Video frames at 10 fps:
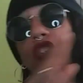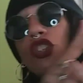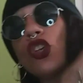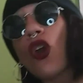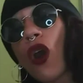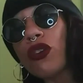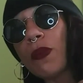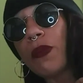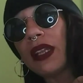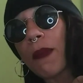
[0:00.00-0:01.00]
she goes to
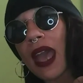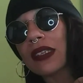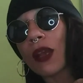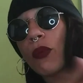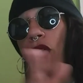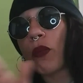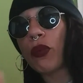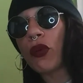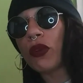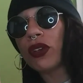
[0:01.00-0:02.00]
play the basketball.
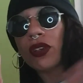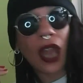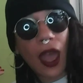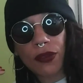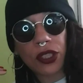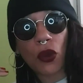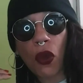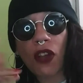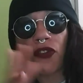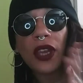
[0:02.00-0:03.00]
Boomer laughs it
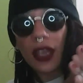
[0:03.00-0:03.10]
off.